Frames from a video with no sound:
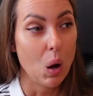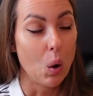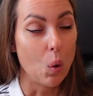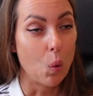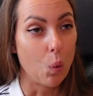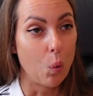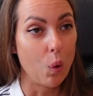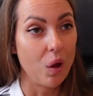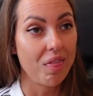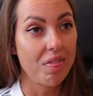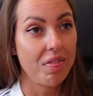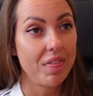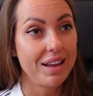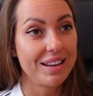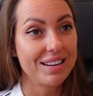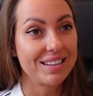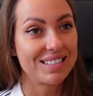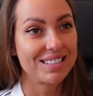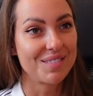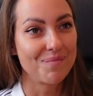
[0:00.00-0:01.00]
when
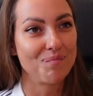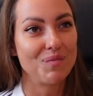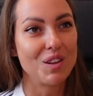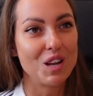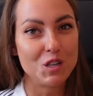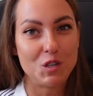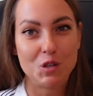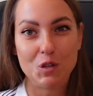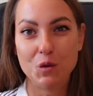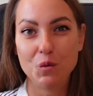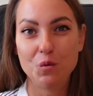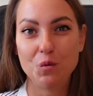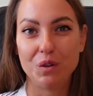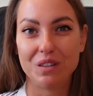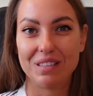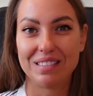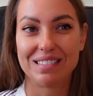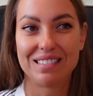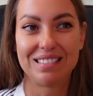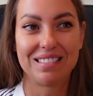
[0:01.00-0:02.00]
this
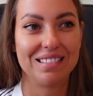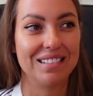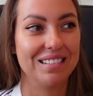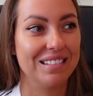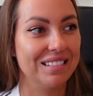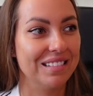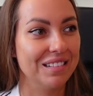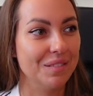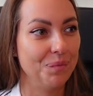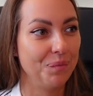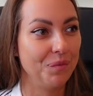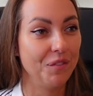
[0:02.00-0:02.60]
tourist um,